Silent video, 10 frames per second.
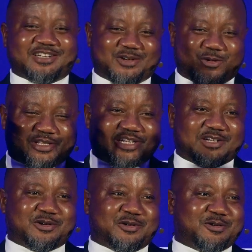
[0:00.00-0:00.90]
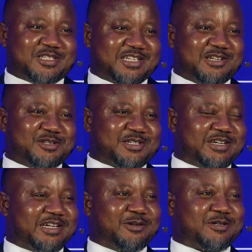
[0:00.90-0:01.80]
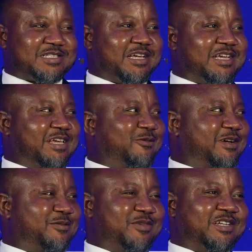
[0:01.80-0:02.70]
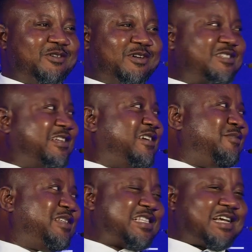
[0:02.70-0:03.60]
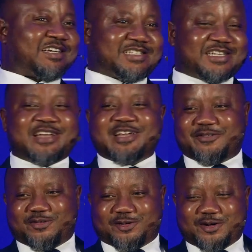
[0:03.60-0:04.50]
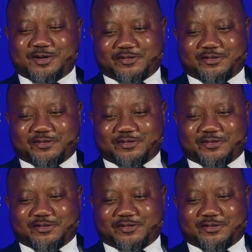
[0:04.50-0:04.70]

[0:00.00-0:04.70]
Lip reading: quote and unquote industry, and he was like, "Hey, wait a minute, you want to get me sacked for